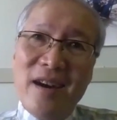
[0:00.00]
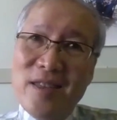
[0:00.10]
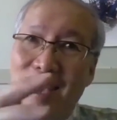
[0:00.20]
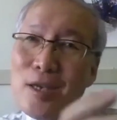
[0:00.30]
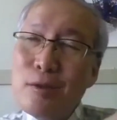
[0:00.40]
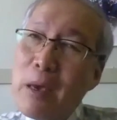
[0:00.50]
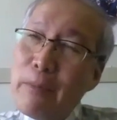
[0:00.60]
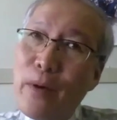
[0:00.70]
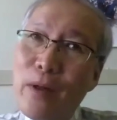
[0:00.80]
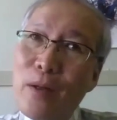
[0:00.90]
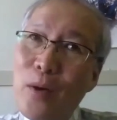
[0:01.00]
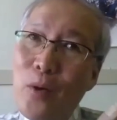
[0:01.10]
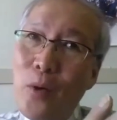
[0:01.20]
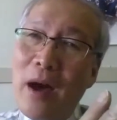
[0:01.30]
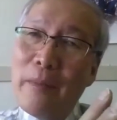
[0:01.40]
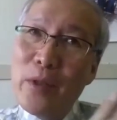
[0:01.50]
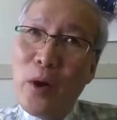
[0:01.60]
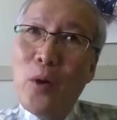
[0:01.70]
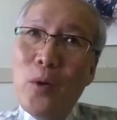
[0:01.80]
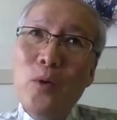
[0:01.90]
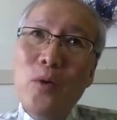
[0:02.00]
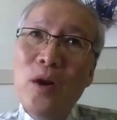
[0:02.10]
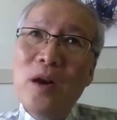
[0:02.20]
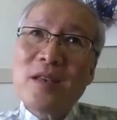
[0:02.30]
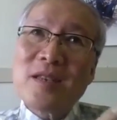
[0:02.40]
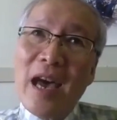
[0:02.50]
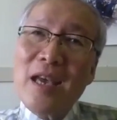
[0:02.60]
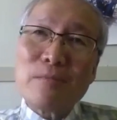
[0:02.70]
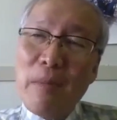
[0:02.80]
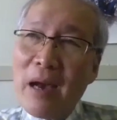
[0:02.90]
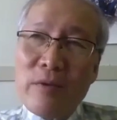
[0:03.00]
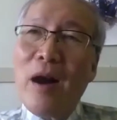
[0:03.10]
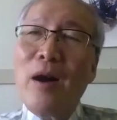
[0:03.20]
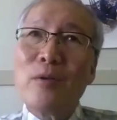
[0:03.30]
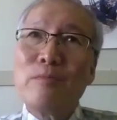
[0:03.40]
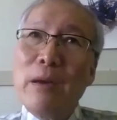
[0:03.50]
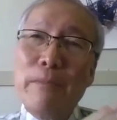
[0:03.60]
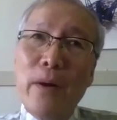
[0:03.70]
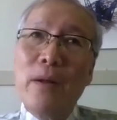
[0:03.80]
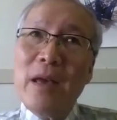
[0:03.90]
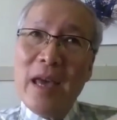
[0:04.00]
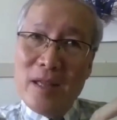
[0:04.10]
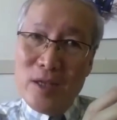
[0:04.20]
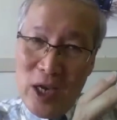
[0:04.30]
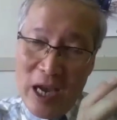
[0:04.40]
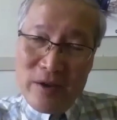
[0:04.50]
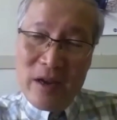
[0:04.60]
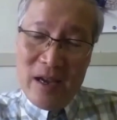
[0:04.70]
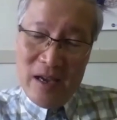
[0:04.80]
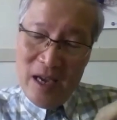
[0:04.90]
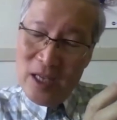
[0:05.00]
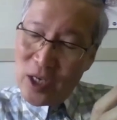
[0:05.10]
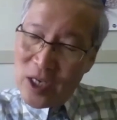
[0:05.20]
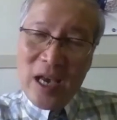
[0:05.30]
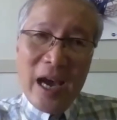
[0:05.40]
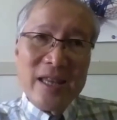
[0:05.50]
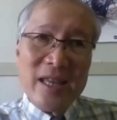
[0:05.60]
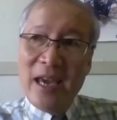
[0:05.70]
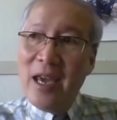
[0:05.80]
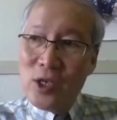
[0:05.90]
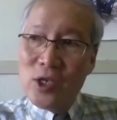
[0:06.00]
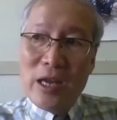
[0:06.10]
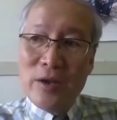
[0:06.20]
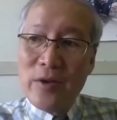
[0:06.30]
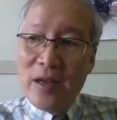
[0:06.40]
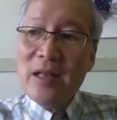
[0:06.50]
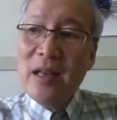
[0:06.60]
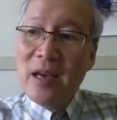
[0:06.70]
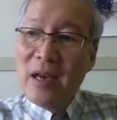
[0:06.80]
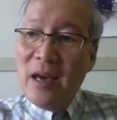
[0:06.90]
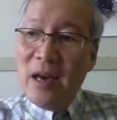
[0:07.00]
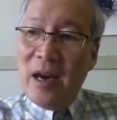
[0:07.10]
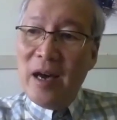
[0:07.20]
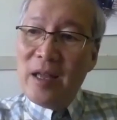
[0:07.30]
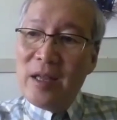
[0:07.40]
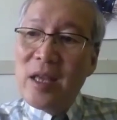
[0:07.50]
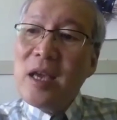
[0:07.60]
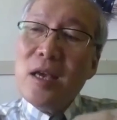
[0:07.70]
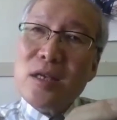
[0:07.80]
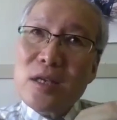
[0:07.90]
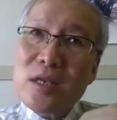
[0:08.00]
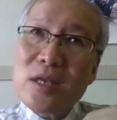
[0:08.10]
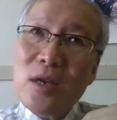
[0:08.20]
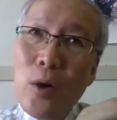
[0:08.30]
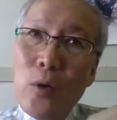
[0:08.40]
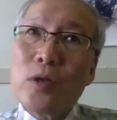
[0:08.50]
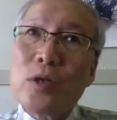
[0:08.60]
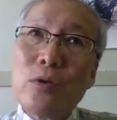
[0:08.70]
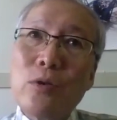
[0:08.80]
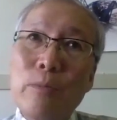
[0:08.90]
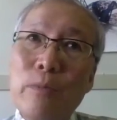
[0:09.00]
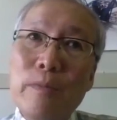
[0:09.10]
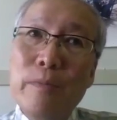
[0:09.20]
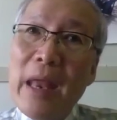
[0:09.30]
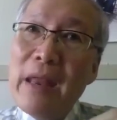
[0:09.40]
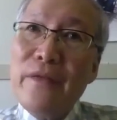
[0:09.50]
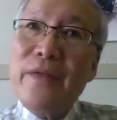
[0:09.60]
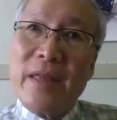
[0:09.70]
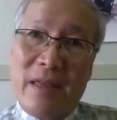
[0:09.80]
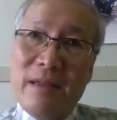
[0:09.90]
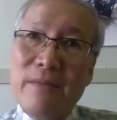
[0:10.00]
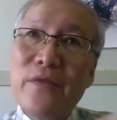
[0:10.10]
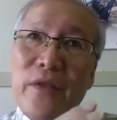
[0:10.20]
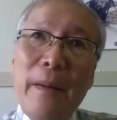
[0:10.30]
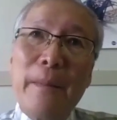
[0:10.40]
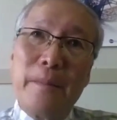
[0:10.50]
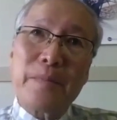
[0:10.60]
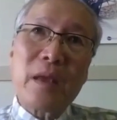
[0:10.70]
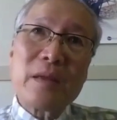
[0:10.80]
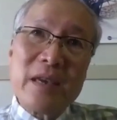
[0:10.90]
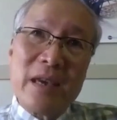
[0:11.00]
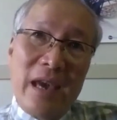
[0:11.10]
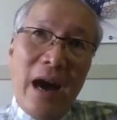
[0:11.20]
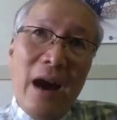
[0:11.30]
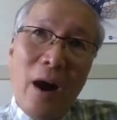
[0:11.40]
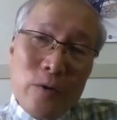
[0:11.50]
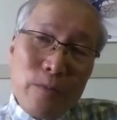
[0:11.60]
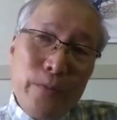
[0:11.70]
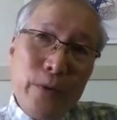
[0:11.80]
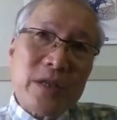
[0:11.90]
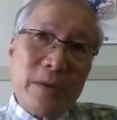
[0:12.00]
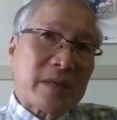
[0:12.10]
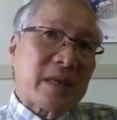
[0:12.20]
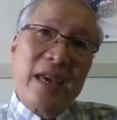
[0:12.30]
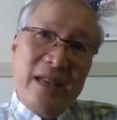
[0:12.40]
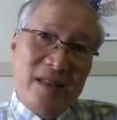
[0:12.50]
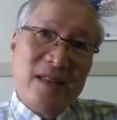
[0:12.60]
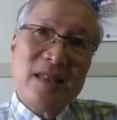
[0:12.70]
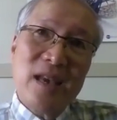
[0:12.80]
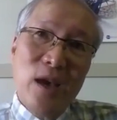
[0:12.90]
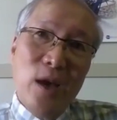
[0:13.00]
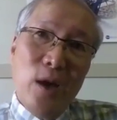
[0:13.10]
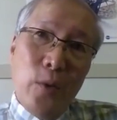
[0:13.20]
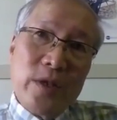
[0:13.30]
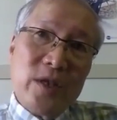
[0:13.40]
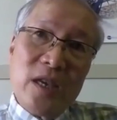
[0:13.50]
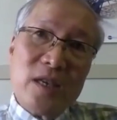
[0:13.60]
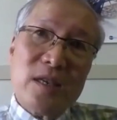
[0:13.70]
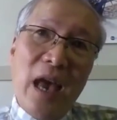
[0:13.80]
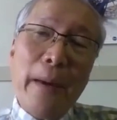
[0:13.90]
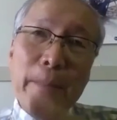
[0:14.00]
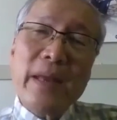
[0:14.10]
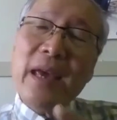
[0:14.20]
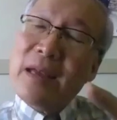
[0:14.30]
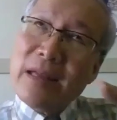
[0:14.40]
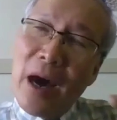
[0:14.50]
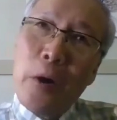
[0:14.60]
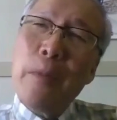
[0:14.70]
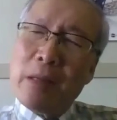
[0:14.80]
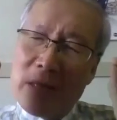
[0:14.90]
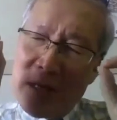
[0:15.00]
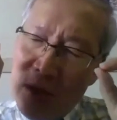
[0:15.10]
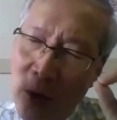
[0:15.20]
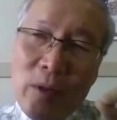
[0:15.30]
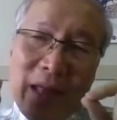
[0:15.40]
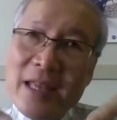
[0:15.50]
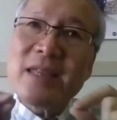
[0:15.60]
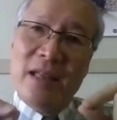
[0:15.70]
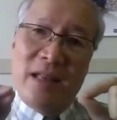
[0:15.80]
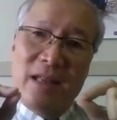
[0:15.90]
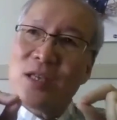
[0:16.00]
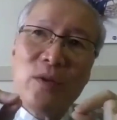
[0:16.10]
these people who have no science background, people in society in general, these ought to benefit from the outputs of science, which is happening now, but so little.